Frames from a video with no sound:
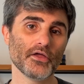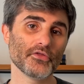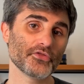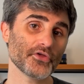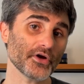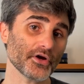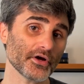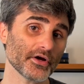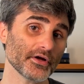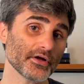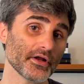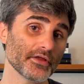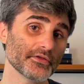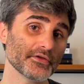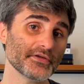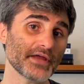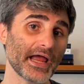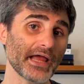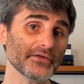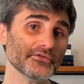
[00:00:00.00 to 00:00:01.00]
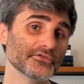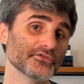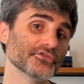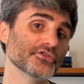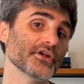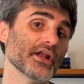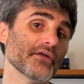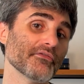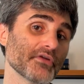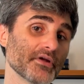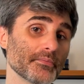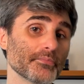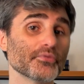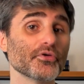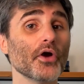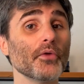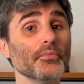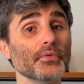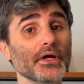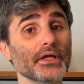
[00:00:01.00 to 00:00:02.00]
Third, the task should have an
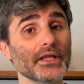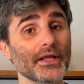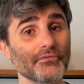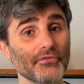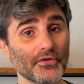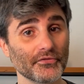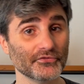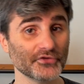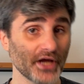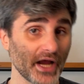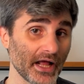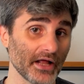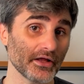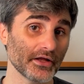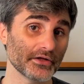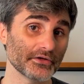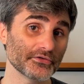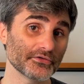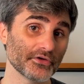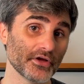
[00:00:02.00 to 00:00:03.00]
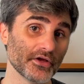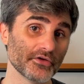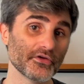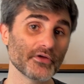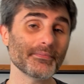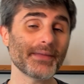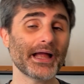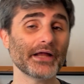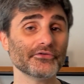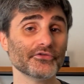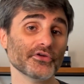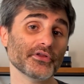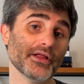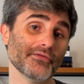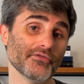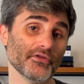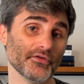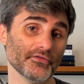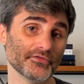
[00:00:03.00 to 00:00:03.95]
appropriate level of challenge to match your level of